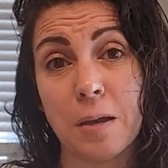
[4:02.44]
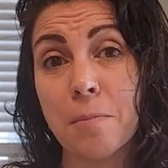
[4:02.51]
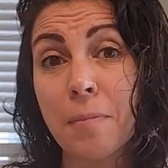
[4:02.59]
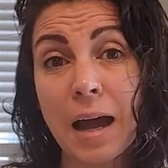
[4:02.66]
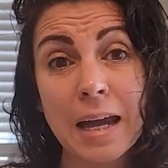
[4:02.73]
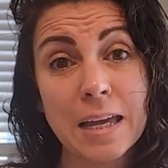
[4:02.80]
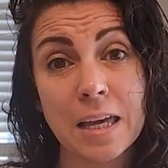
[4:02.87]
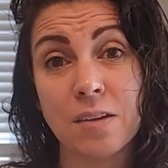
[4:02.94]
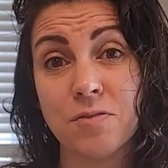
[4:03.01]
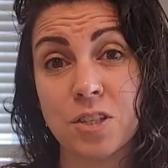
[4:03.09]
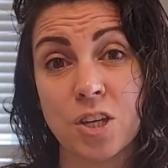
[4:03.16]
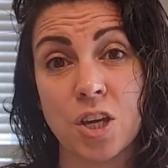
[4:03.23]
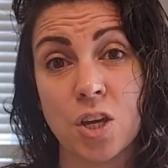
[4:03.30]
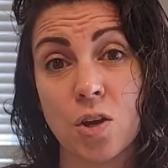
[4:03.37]
My gift
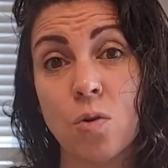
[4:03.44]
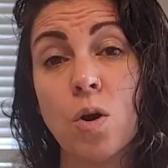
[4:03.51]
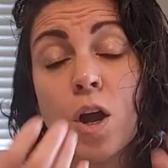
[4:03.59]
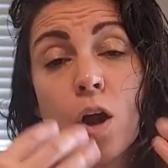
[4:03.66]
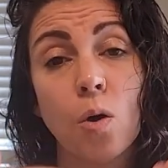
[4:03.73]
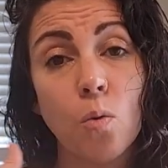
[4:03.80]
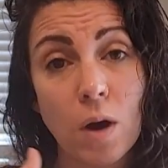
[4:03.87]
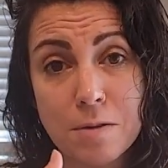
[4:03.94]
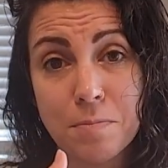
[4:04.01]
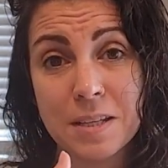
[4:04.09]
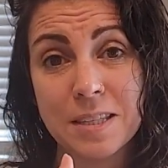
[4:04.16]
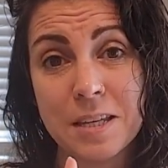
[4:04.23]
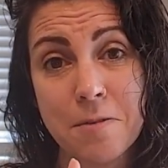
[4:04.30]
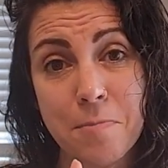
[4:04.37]
to you, one
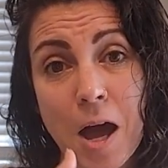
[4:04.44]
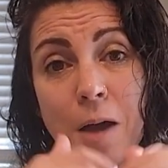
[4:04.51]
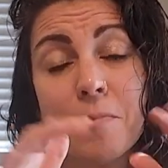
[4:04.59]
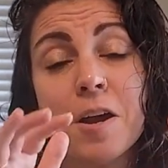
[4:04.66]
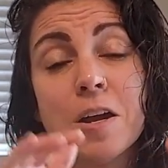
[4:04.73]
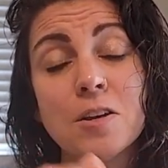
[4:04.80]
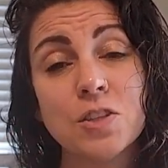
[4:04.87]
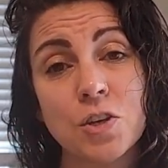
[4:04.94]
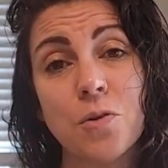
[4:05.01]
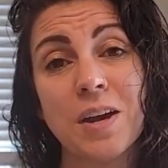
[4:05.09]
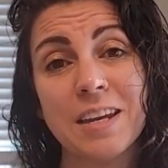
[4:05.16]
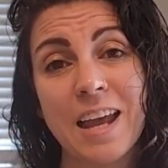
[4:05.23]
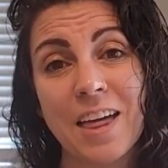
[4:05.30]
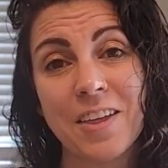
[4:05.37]
busy mom to
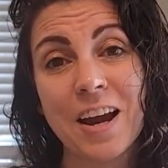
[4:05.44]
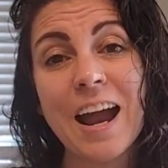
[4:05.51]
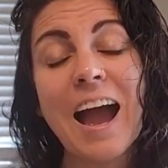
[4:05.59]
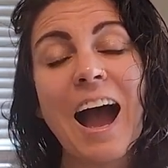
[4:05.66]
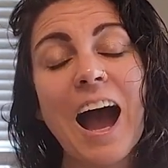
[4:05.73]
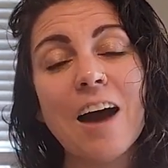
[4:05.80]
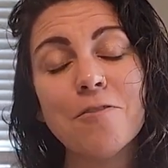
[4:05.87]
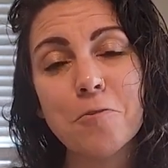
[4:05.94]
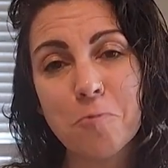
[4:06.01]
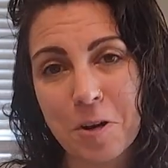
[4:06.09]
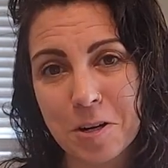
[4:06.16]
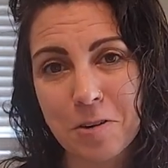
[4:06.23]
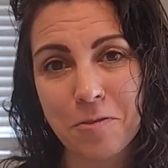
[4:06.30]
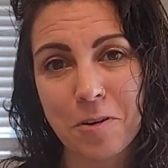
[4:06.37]
another. Have a
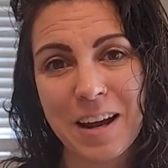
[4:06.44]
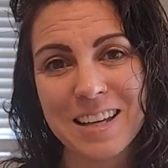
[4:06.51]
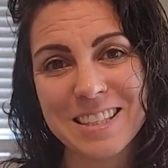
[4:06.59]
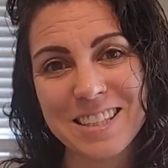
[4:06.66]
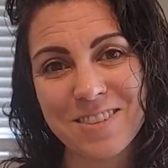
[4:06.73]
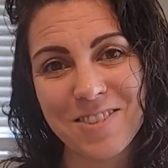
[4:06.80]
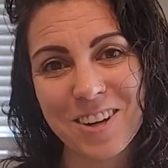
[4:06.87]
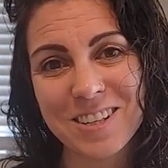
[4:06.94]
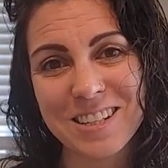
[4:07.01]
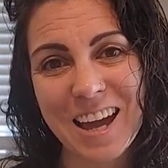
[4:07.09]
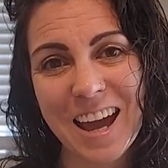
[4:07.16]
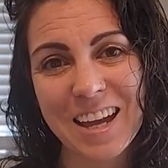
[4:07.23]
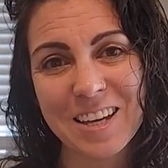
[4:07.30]
wonderful rest of your day.